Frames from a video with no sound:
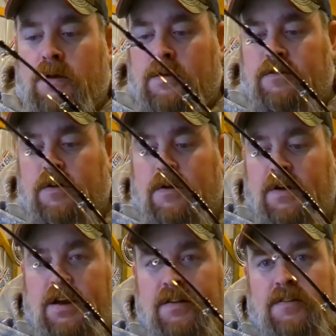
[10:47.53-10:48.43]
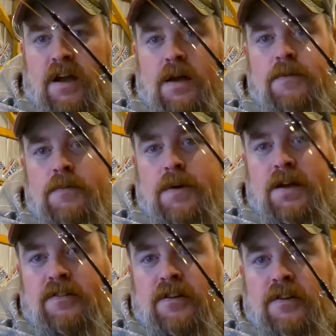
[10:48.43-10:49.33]
So anytime you
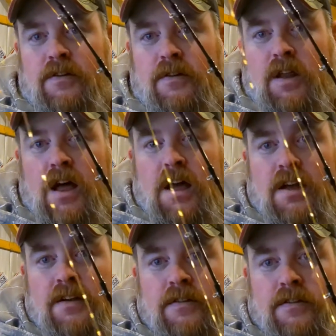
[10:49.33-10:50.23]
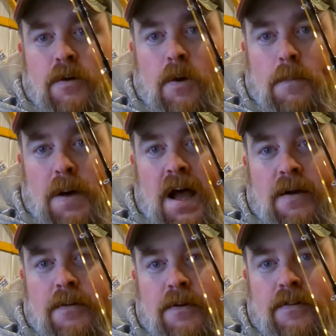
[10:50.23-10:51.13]
may see your line going
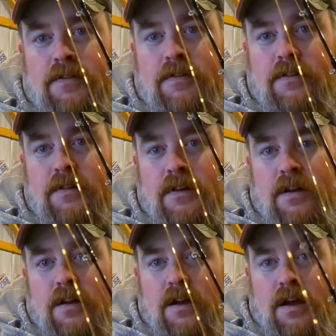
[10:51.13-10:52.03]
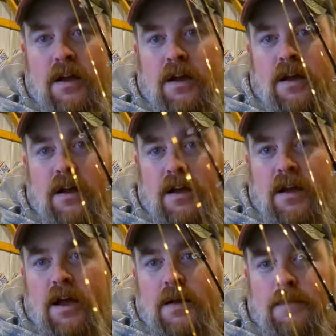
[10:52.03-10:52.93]
backwards
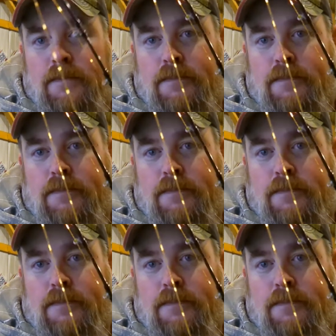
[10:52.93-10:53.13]
and